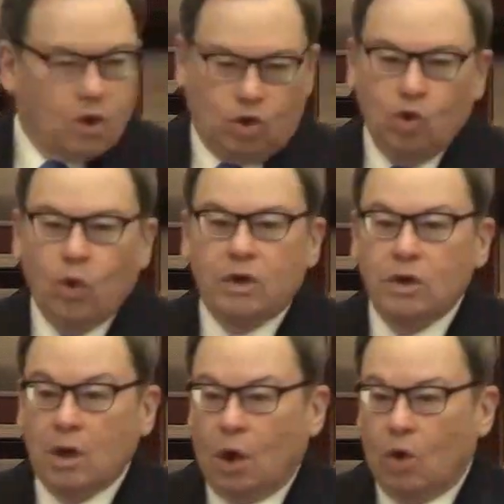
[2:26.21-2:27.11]
You wouldn't
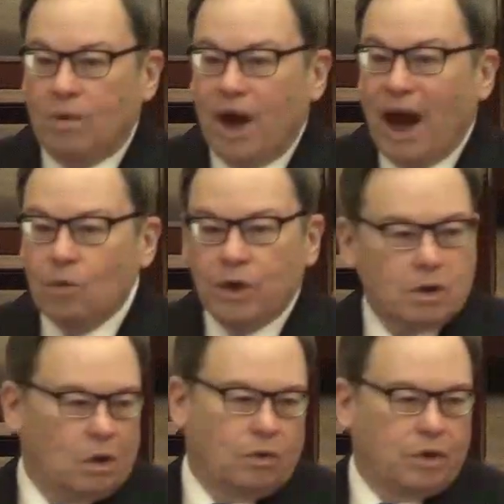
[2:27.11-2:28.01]
know, but I would
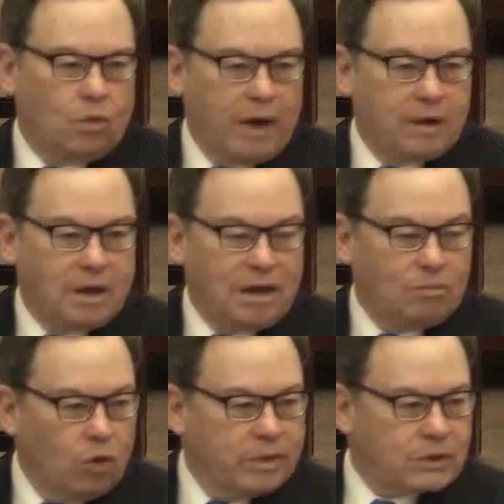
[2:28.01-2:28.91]
know that right at that
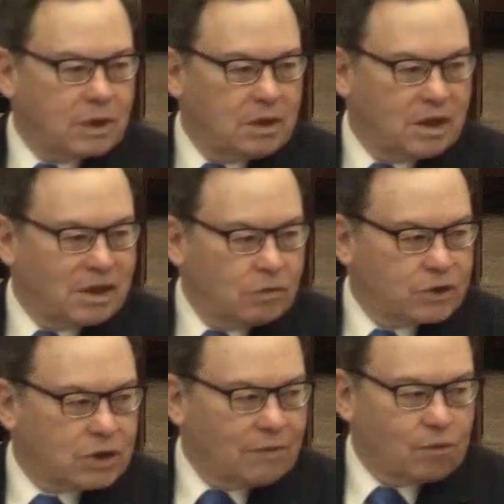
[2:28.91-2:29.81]
moment, sitting in that
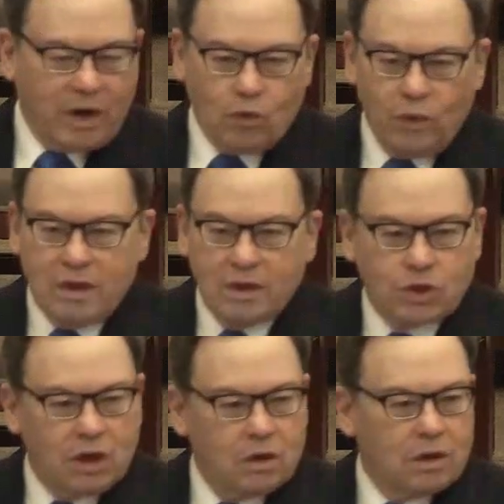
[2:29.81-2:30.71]
overstuffed red reading
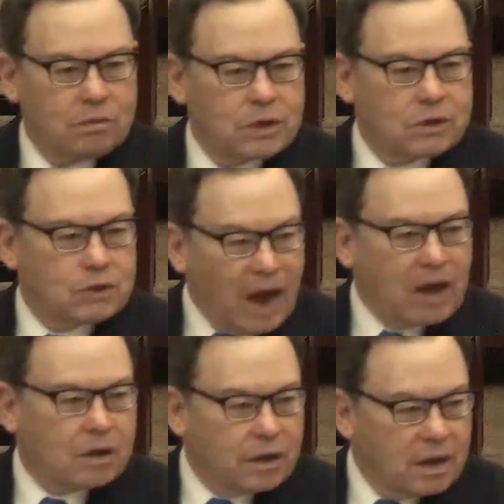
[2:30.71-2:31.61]
chair, that was
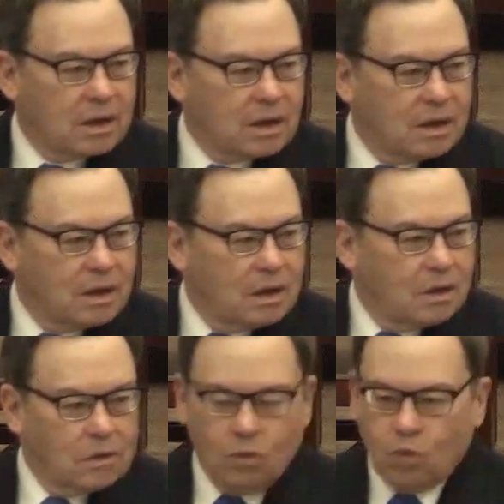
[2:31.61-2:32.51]
exactly
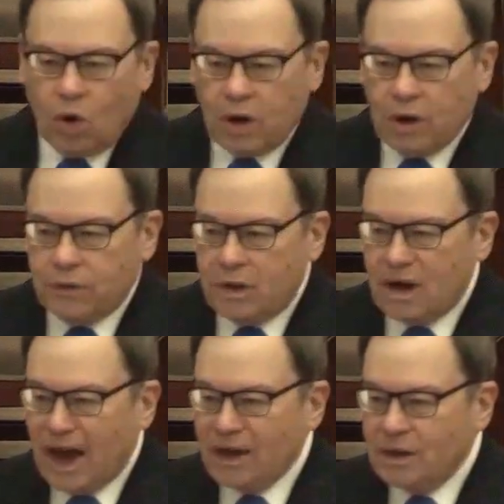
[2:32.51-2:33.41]
the word that
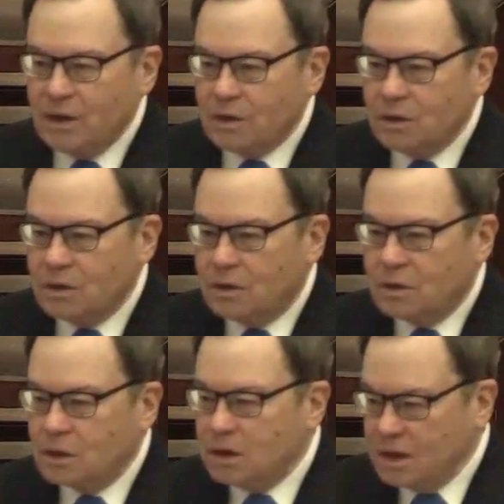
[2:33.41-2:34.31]
I needed
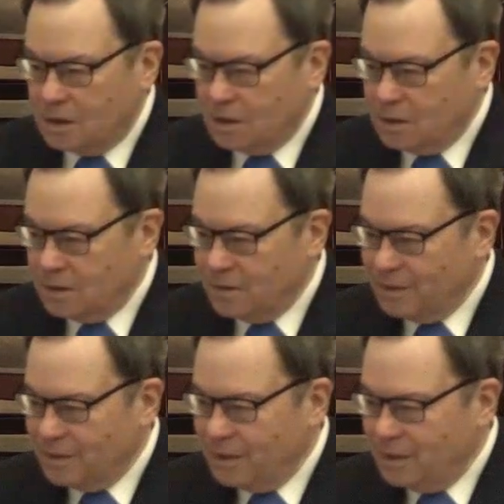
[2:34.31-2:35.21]
to hear.
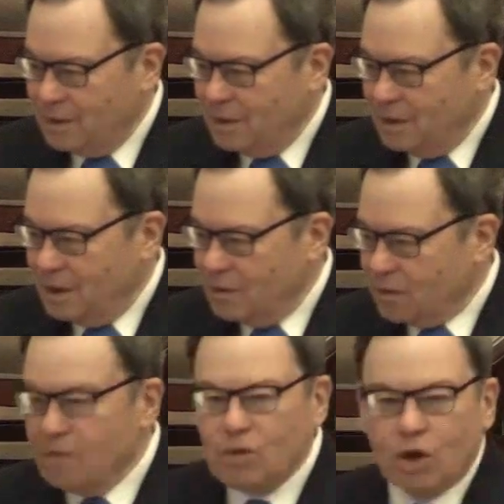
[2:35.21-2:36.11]
I've
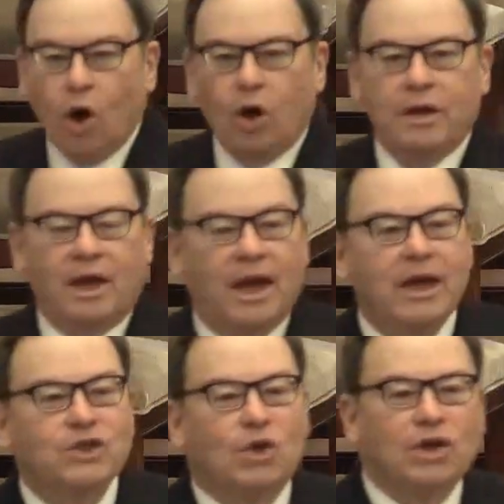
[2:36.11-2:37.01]
come to call it a
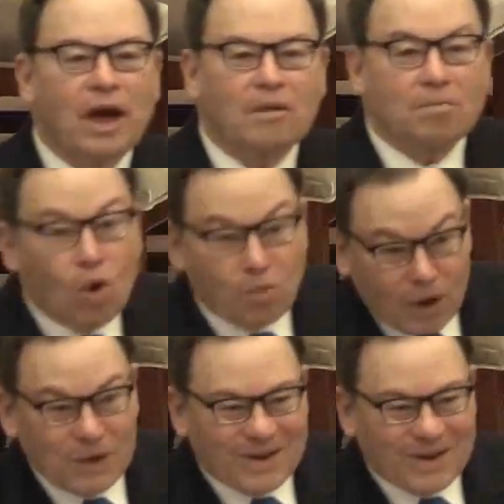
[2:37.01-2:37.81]
hazelnut moment.